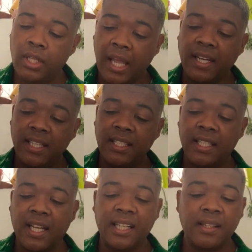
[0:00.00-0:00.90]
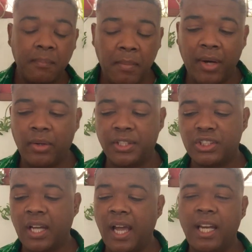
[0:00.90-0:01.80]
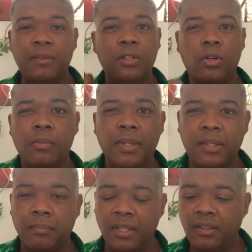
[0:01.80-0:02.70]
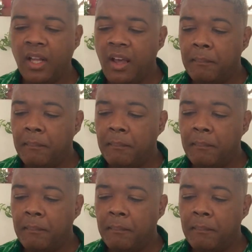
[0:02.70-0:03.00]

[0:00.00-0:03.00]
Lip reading: can indicate marriage, high-level commitment.